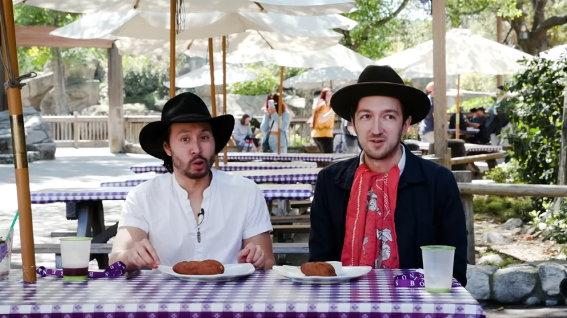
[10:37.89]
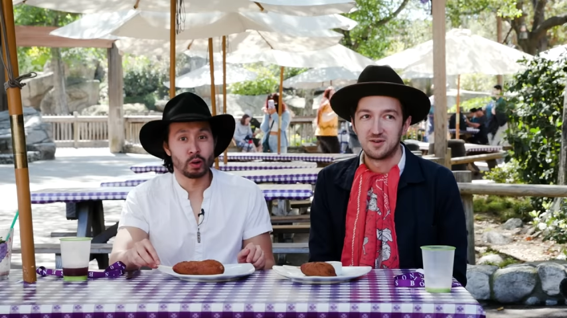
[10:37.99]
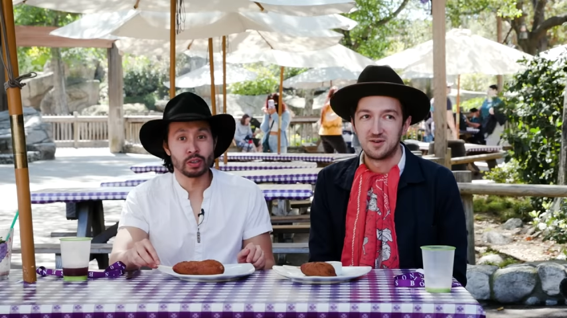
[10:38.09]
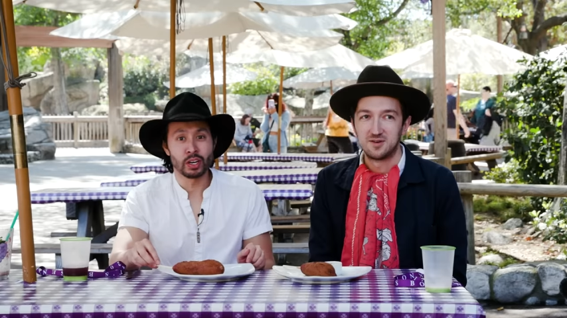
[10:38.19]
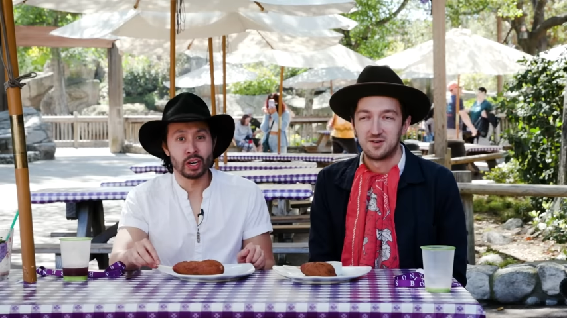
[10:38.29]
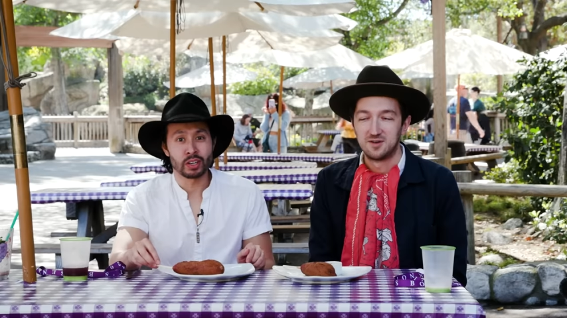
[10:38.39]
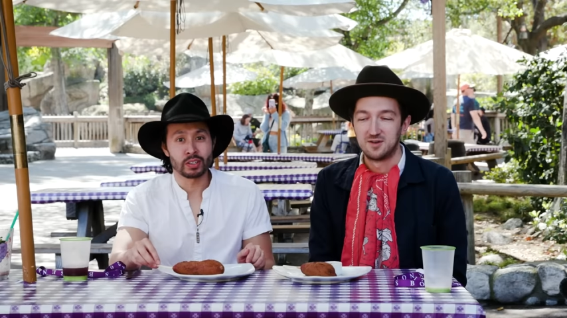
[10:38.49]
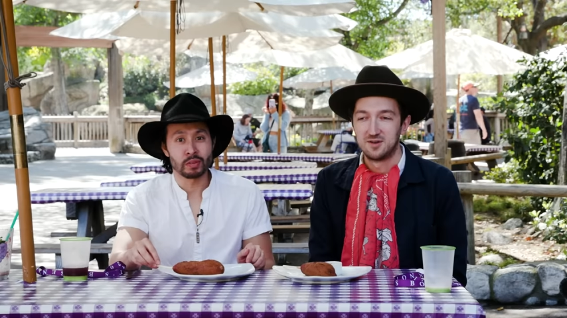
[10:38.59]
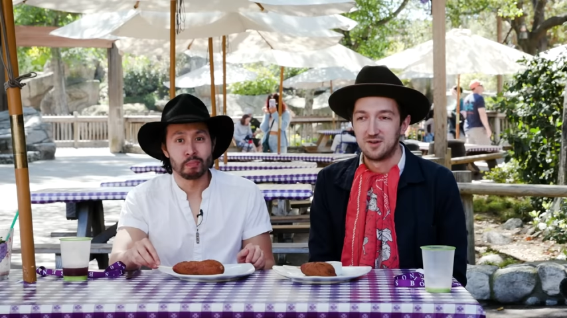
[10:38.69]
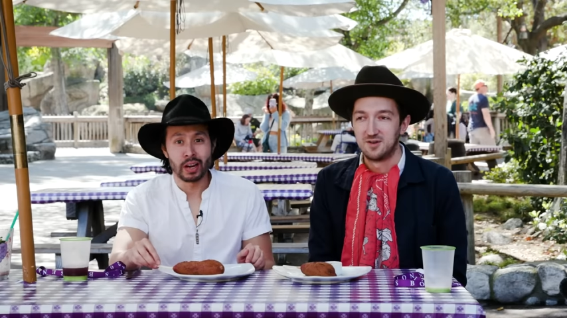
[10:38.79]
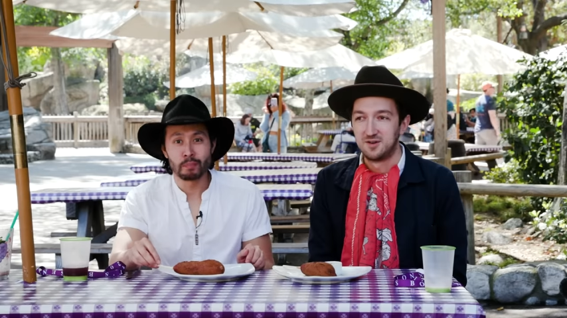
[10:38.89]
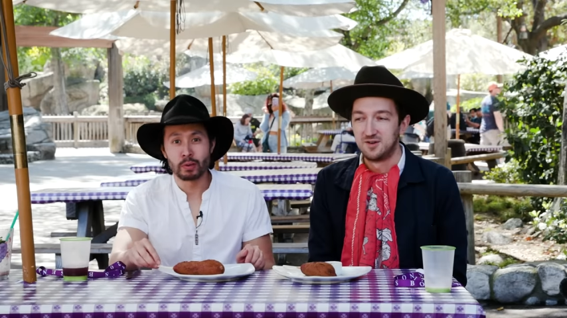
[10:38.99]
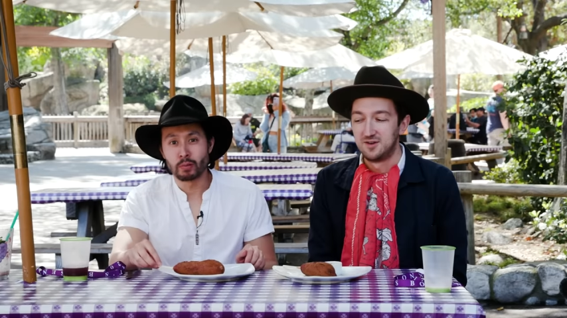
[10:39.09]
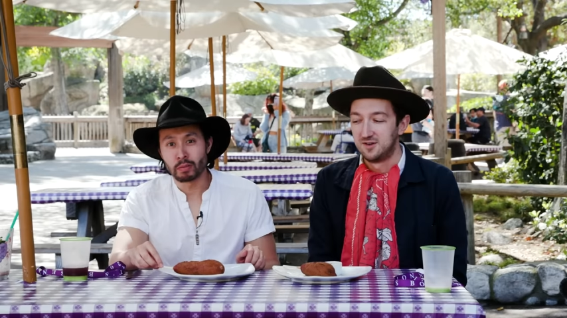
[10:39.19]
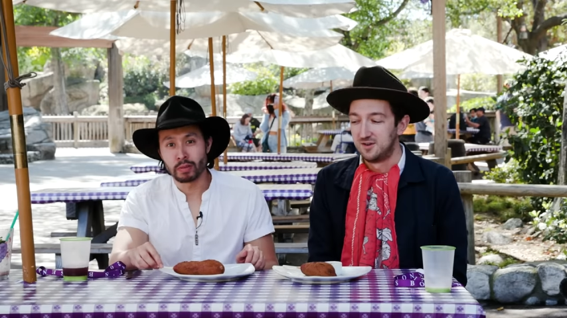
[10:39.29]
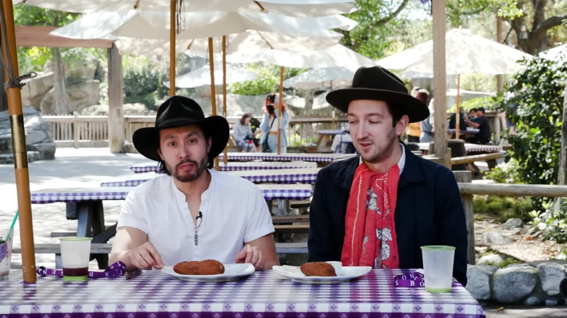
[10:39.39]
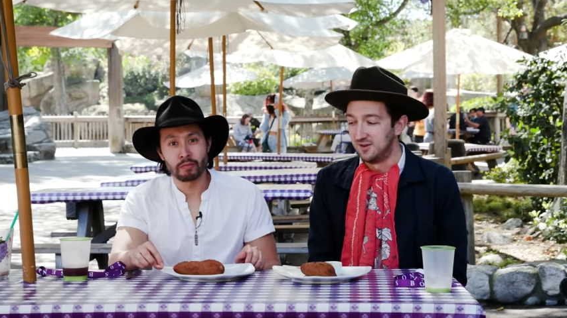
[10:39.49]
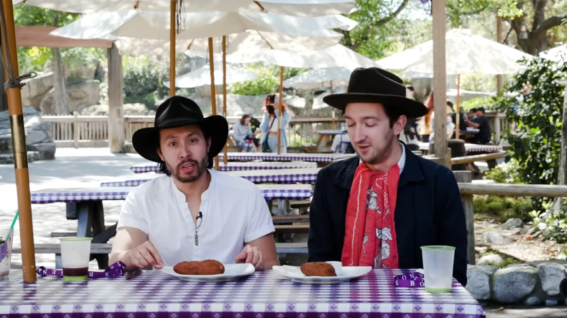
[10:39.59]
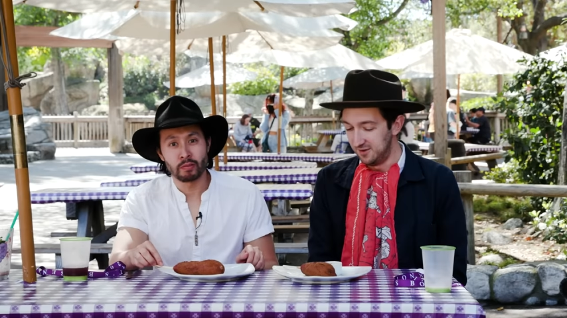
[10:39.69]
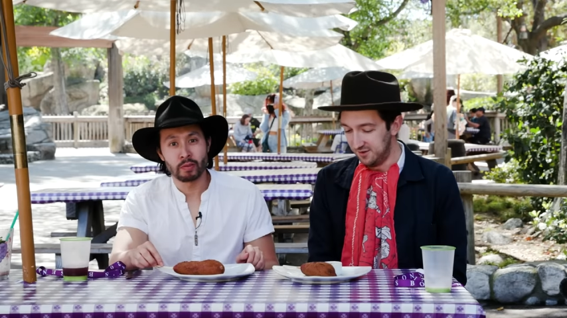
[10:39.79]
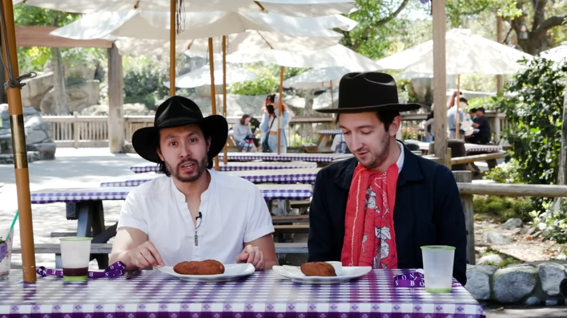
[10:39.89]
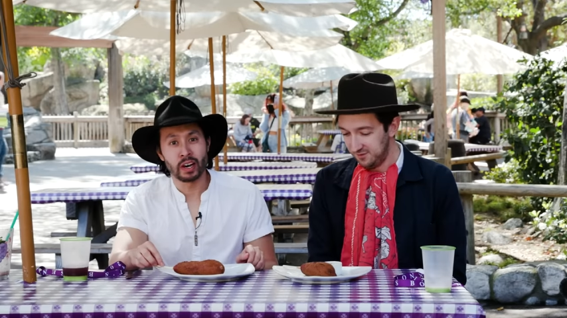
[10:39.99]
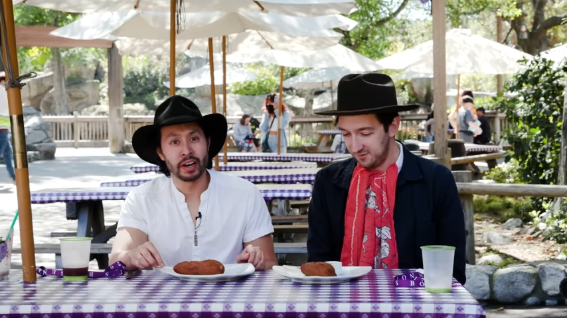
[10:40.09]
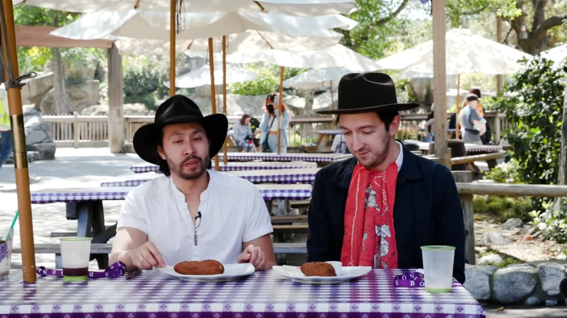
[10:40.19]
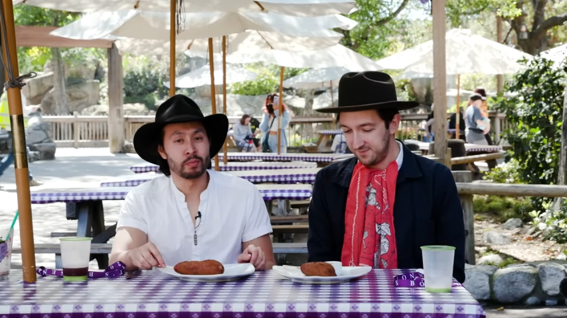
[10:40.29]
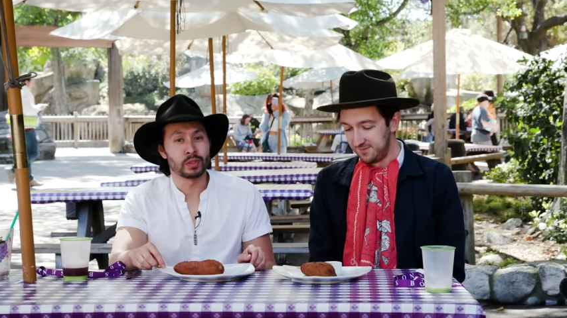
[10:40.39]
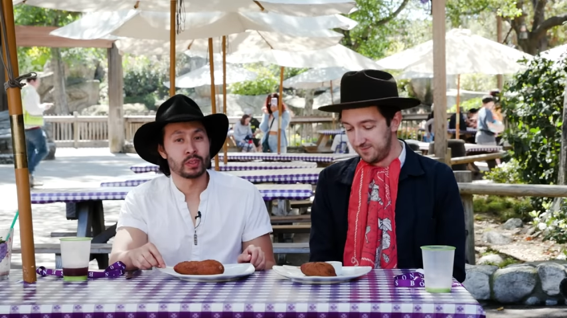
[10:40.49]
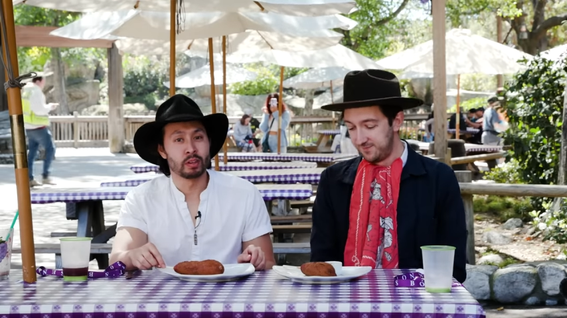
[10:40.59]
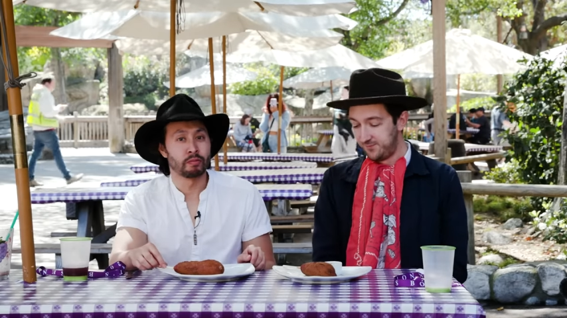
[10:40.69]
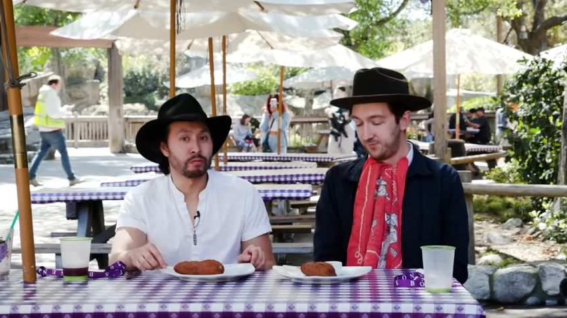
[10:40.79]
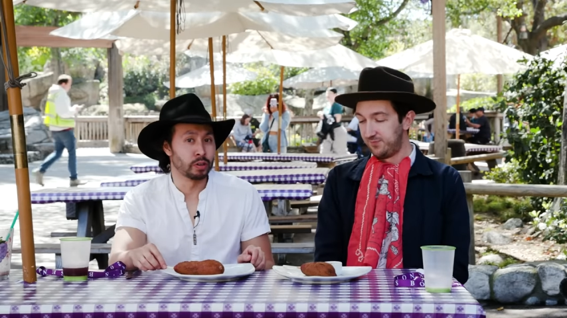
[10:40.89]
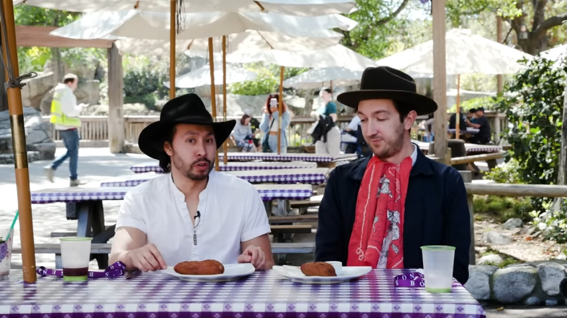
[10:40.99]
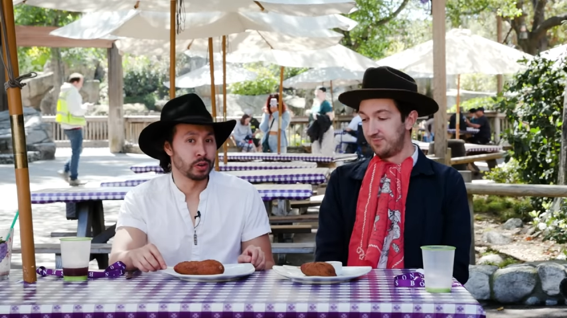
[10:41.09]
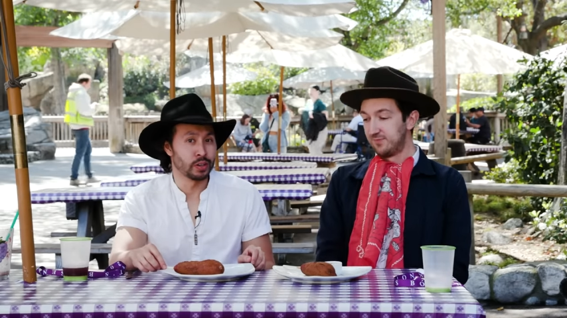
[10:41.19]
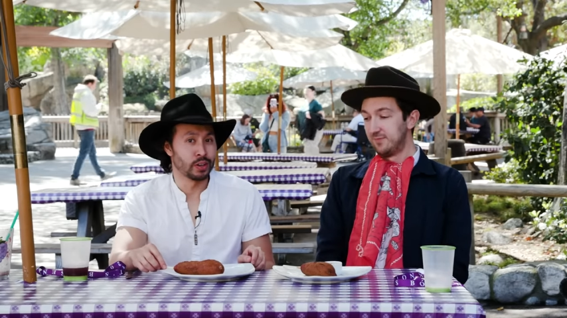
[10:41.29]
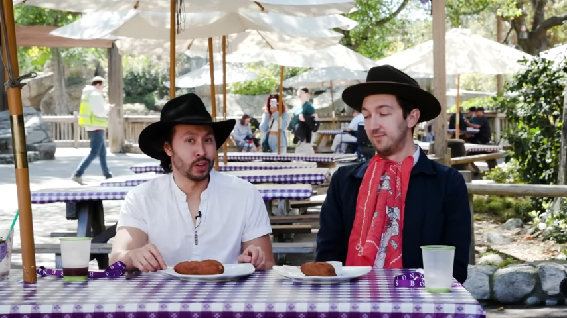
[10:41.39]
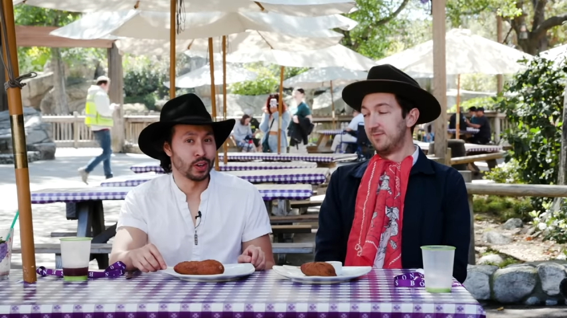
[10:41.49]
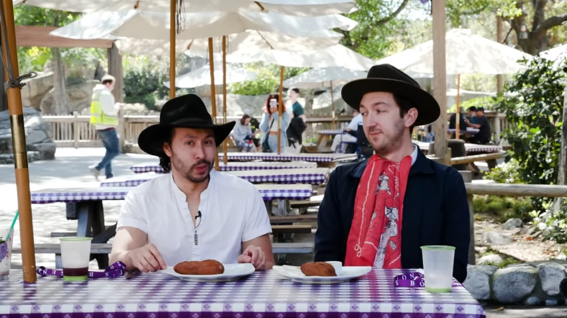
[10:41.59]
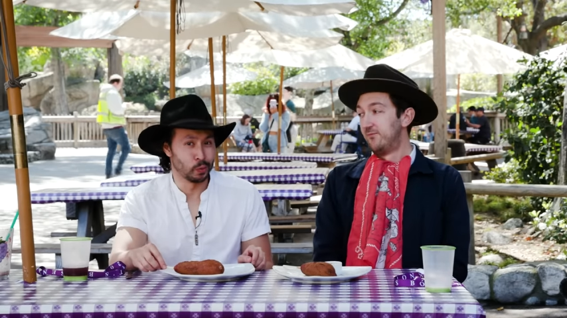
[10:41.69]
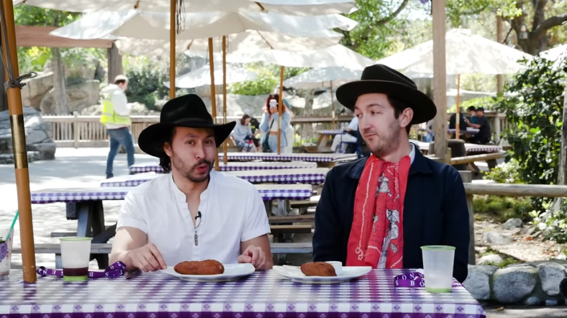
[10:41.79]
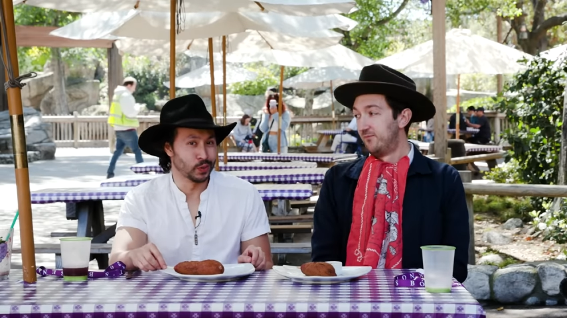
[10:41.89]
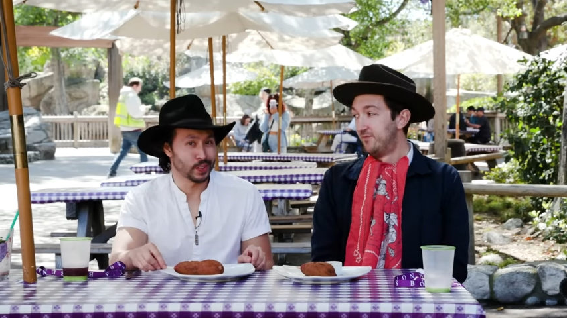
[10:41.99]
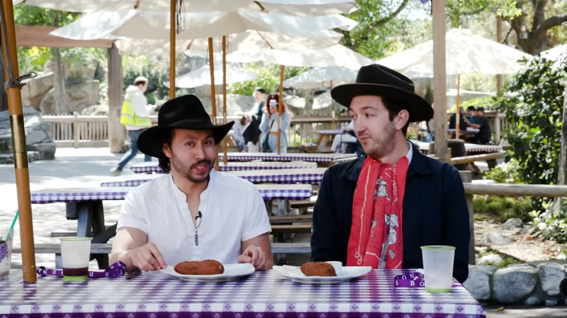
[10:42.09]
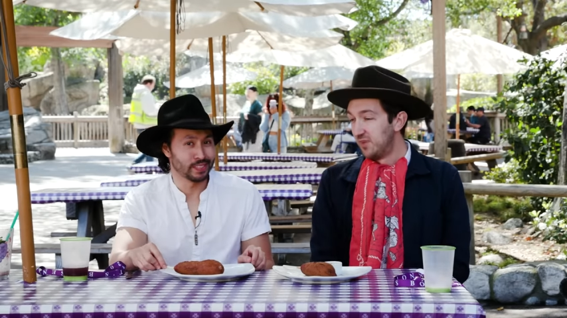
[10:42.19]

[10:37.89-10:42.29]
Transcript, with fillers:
Speaker 1: Corn dogs might be one of my favorite items of food in the world.